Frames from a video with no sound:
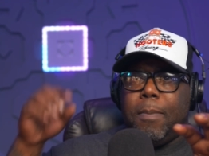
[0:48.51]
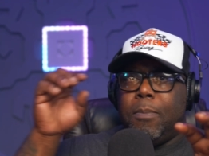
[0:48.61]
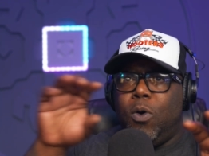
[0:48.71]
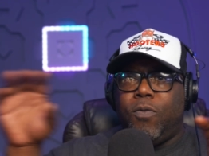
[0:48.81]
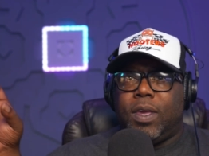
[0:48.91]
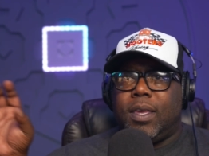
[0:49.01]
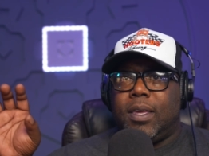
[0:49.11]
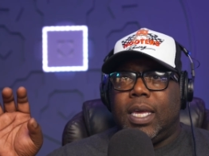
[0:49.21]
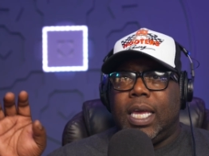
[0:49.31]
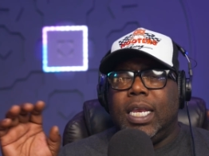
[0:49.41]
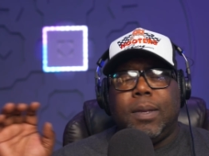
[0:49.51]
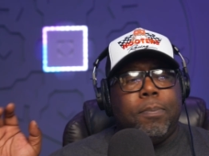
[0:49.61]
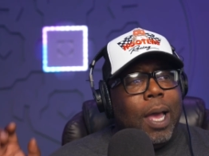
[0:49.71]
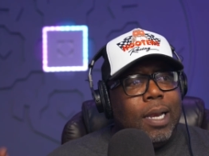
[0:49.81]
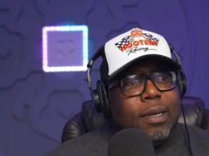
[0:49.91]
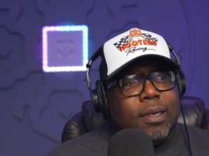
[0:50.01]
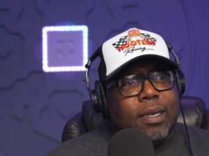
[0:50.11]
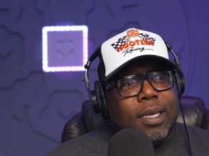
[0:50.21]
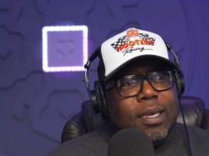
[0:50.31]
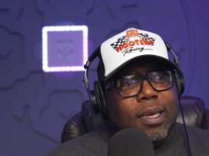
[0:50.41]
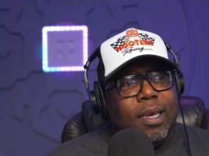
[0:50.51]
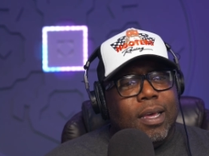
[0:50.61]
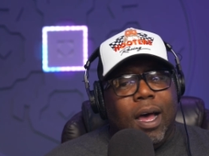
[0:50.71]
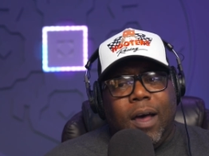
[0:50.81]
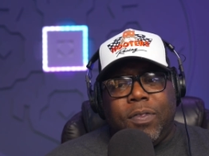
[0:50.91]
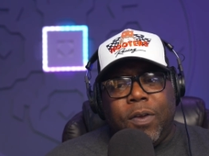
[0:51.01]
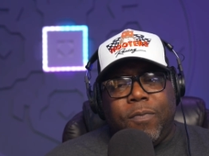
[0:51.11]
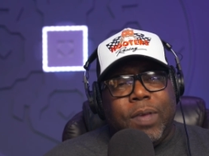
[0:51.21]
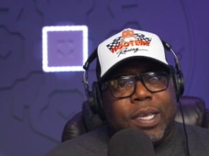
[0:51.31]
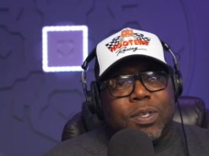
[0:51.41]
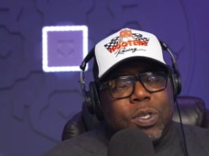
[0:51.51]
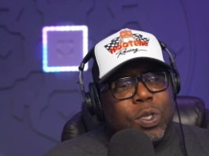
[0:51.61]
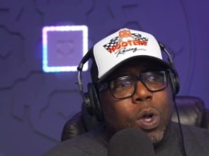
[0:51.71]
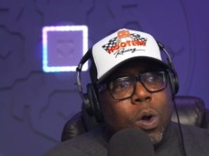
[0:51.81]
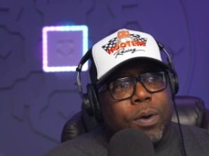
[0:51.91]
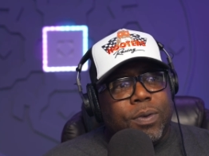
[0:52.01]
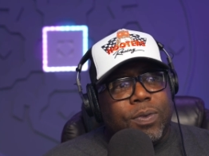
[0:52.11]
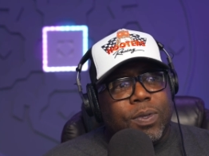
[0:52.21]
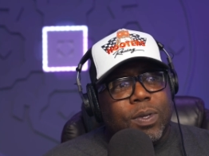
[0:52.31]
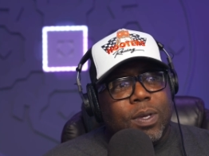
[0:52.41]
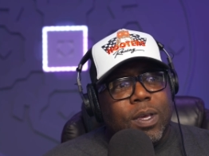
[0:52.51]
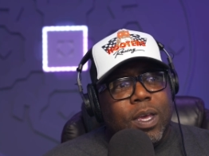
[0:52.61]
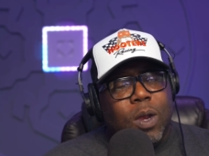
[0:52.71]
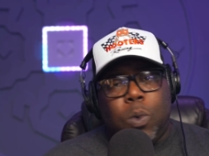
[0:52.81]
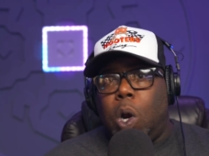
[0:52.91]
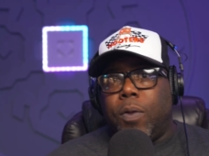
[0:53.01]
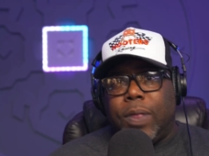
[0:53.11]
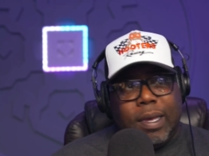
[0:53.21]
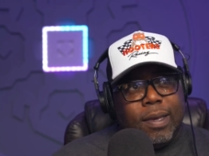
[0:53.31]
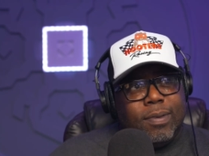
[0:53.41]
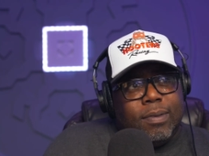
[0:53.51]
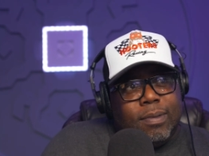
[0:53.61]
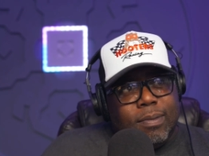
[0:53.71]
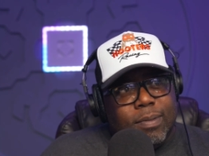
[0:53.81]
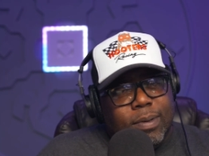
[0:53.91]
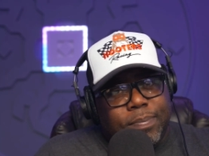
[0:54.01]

moving independently of their fixed stars. And what are they, guys? Right?